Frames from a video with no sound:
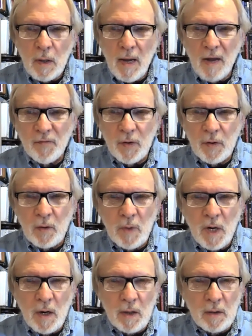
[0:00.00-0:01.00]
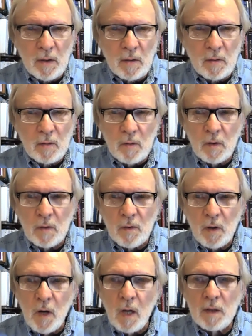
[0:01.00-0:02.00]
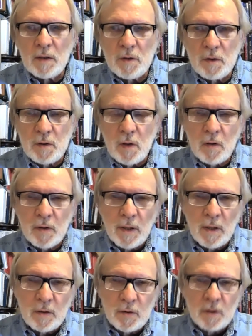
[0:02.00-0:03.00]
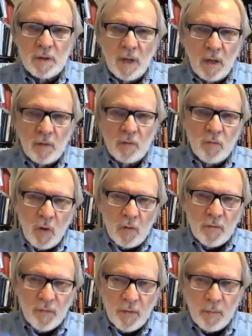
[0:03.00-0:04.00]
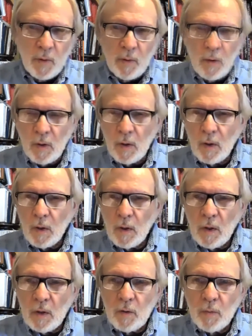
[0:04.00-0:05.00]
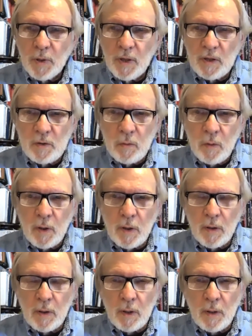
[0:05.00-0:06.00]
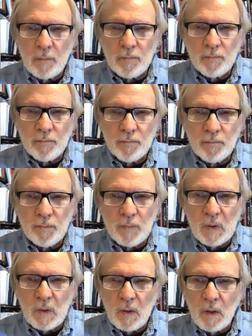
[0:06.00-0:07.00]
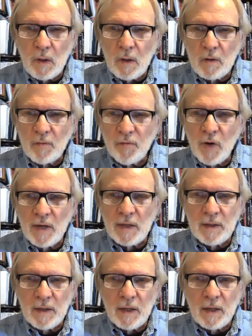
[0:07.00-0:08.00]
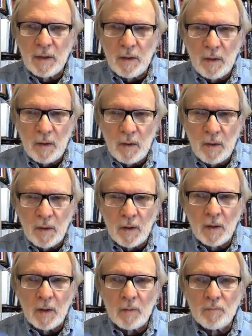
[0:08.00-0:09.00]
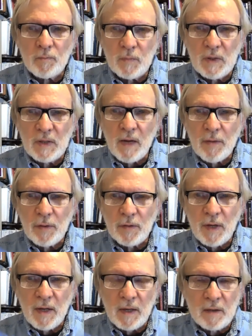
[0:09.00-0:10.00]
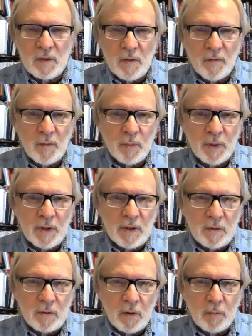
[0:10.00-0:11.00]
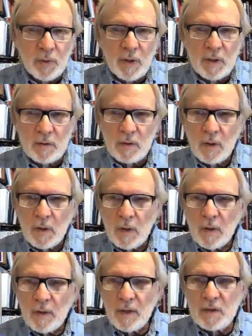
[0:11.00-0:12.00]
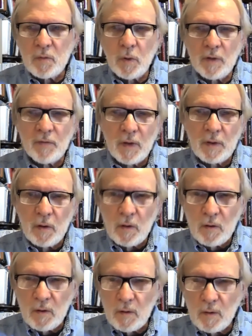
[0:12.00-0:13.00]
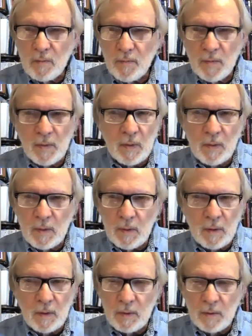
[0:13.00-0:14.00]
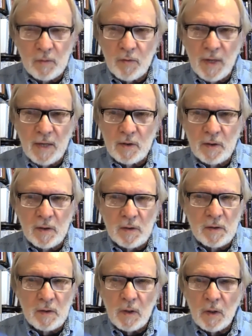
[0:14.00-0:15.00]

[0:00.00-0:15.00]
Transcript: African-American. The, the college is located just down the road from the, the place where um, uh, the Freddie King um, death at the hands of the police took place. That's one of our local tragedies.